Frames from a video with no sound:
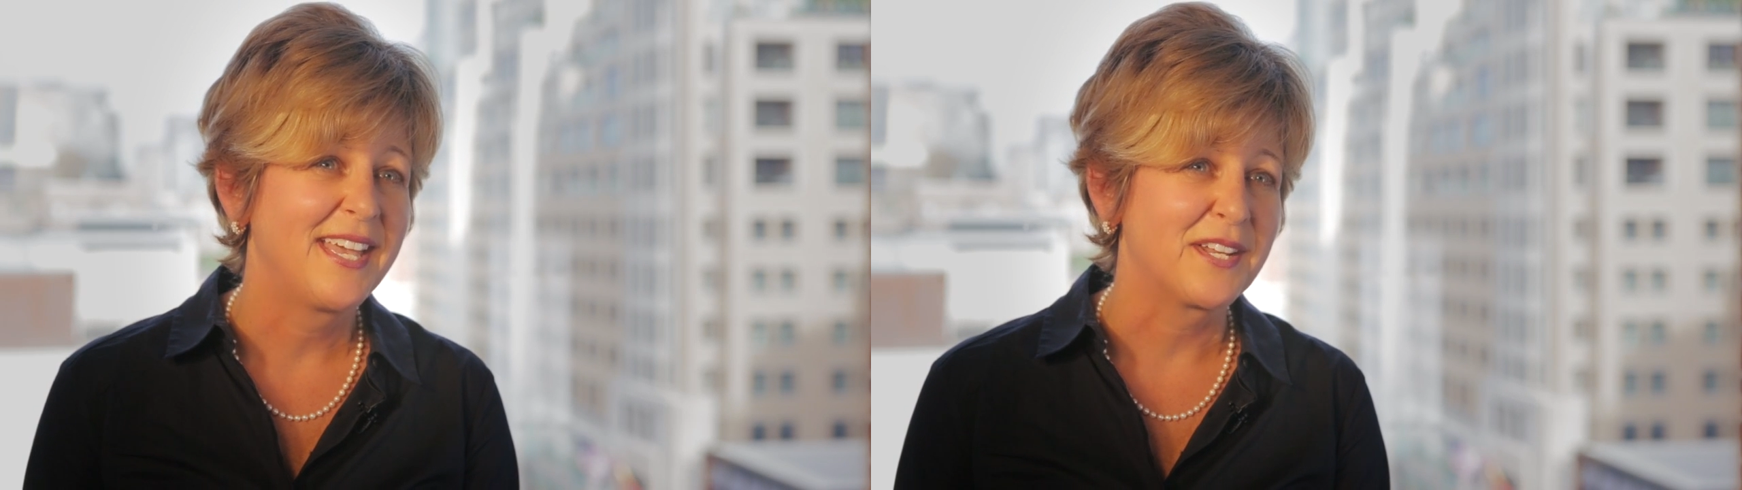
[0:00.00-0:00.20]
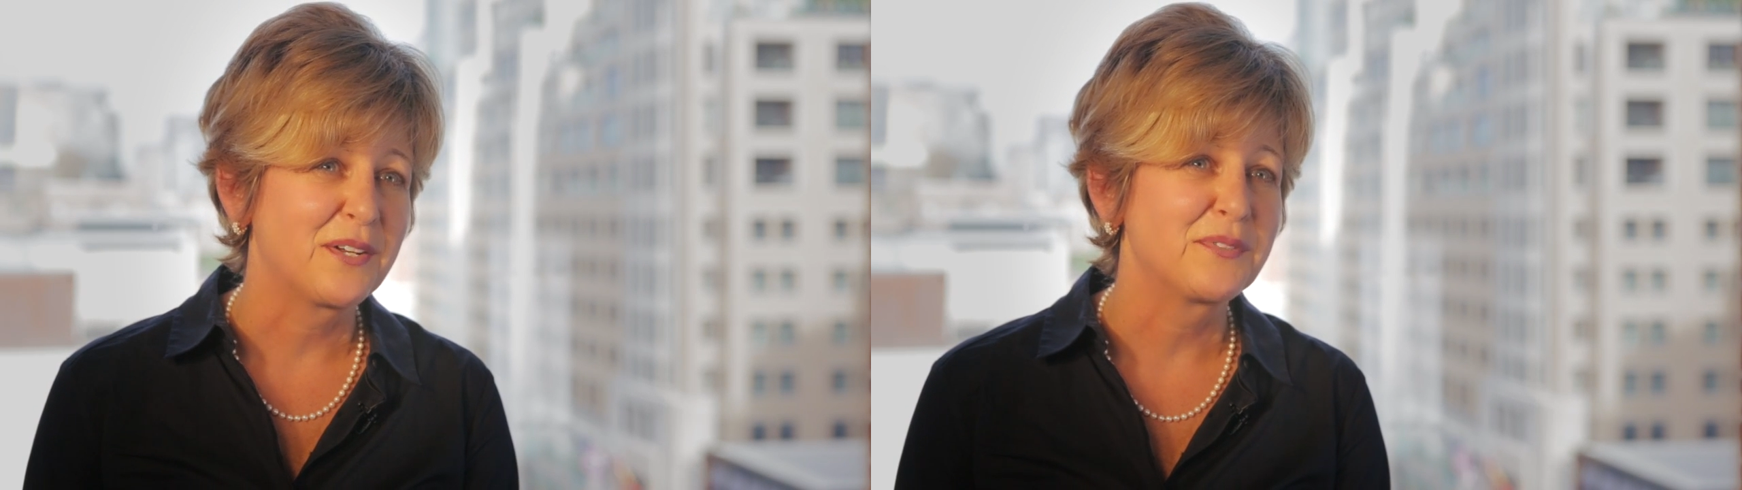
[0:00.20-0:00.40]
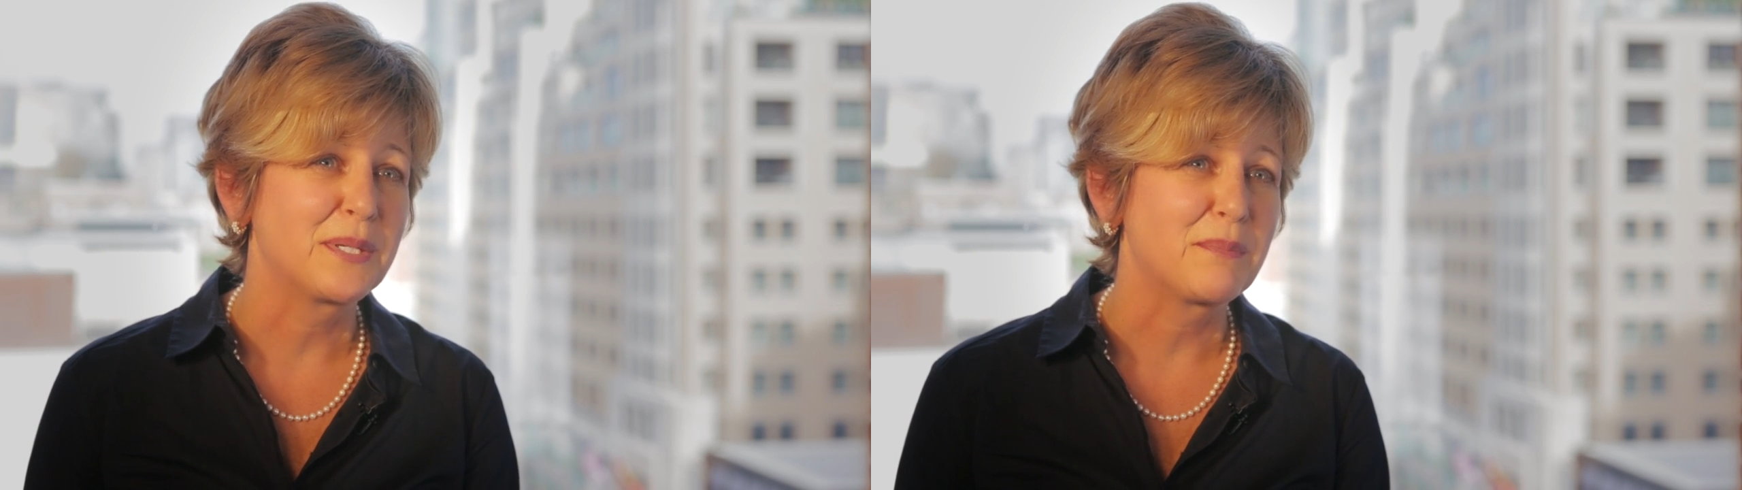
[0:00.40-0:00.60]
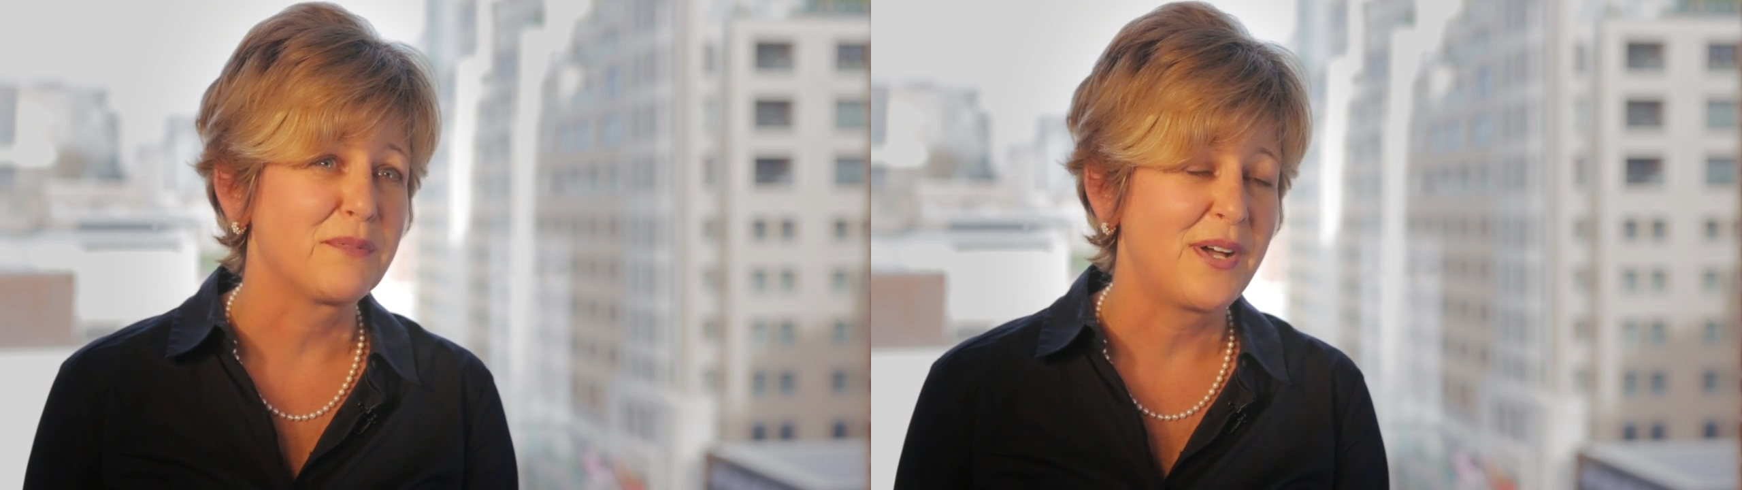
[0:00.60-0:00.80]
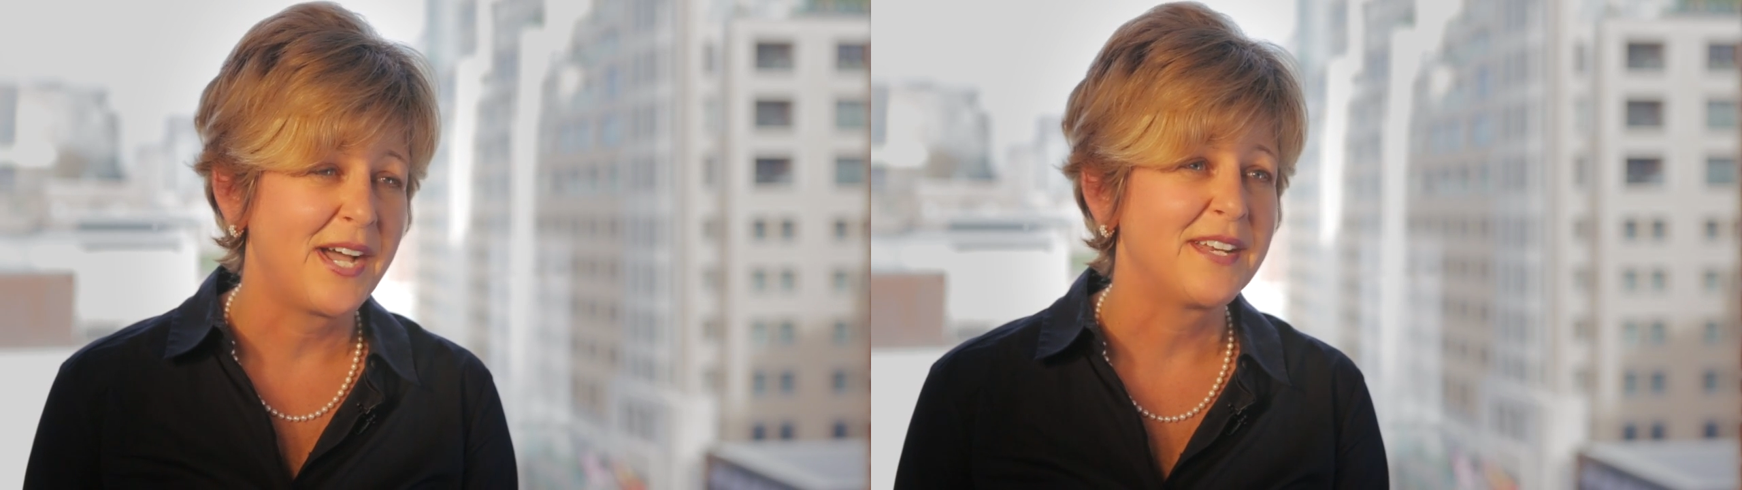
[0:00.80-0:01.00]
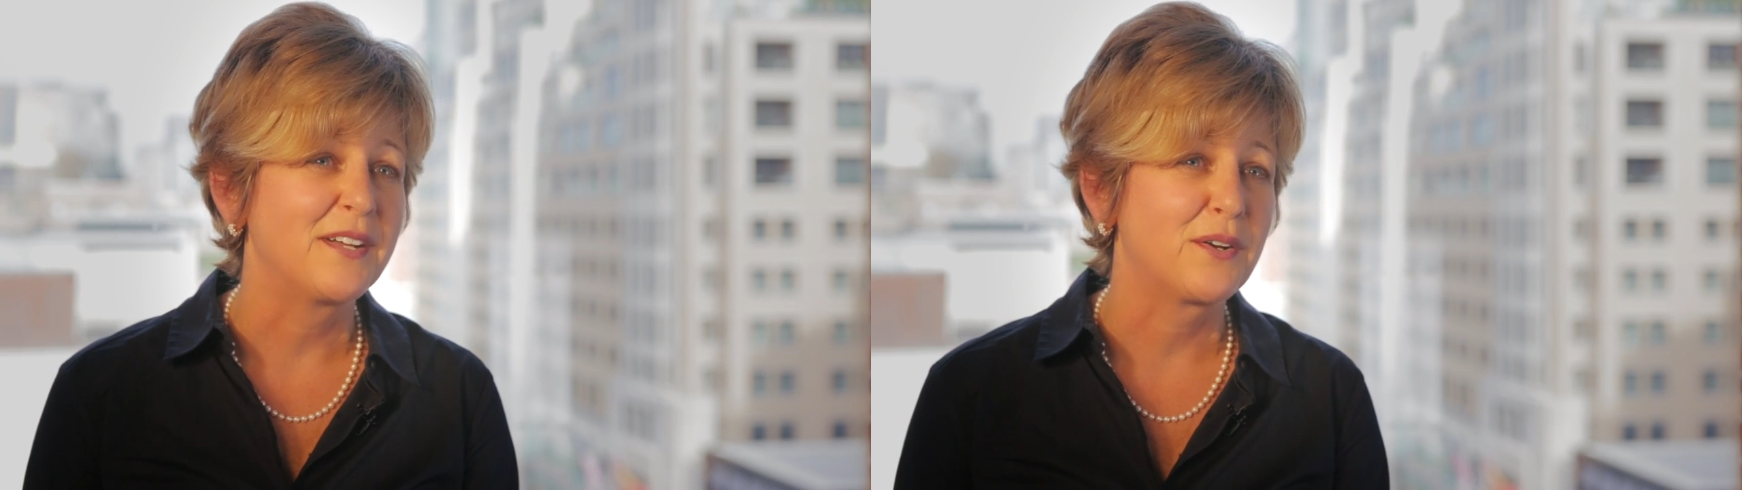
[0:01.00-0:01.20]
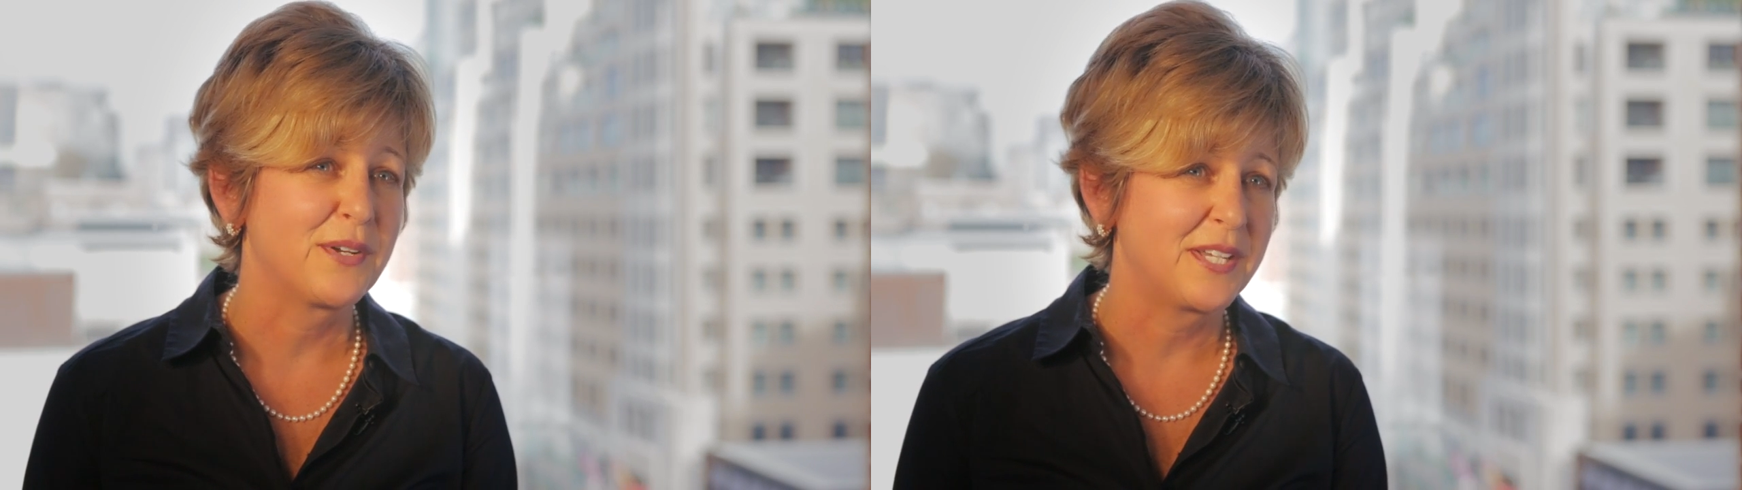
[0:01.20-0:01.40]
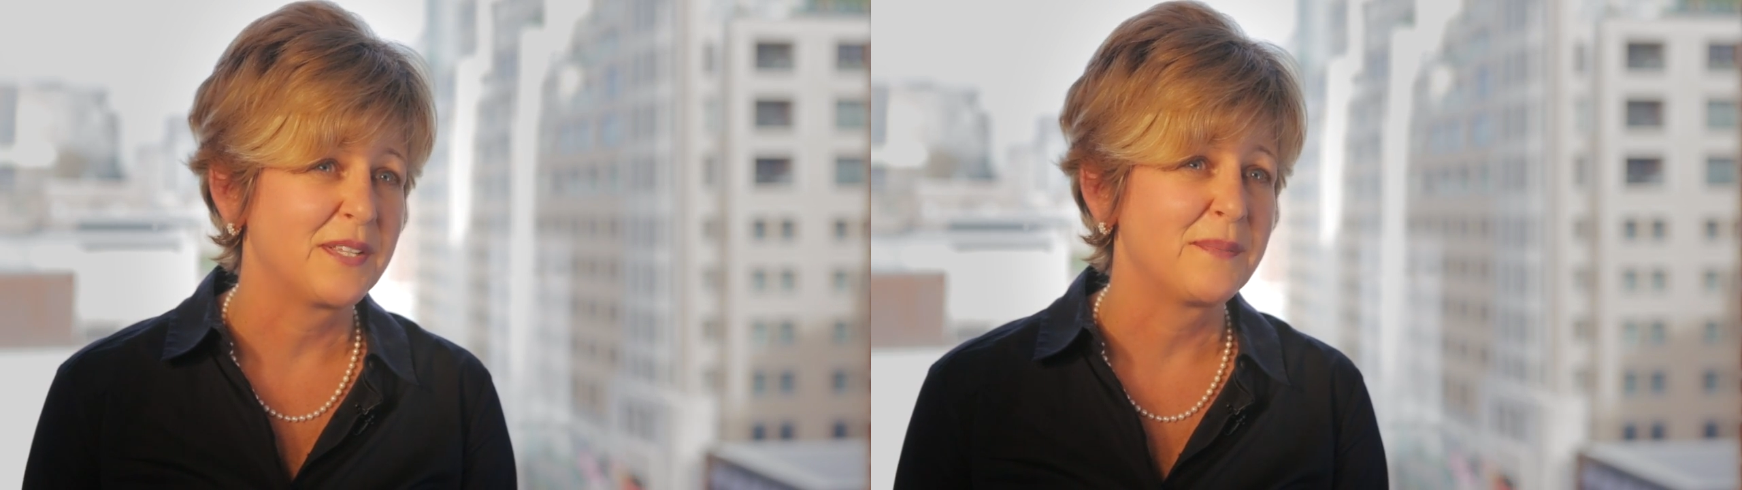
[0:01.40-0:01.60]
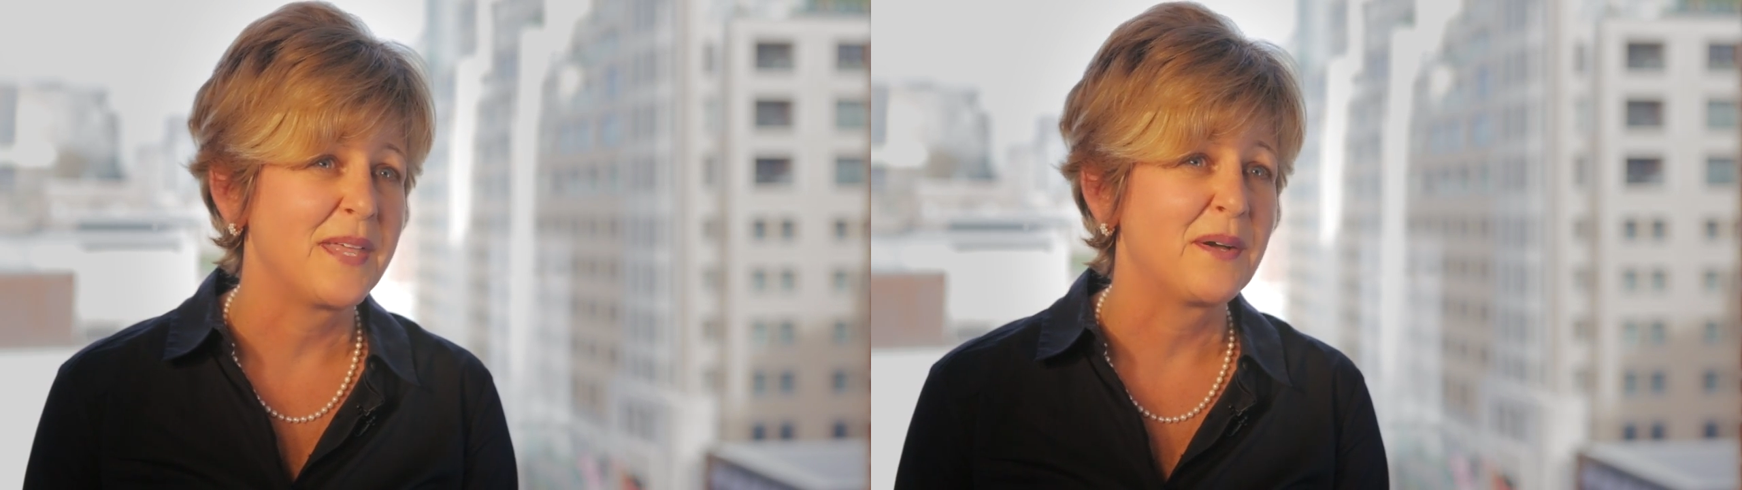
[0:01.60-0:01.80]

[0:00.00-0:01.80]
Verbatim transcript: and can really provide a curriculum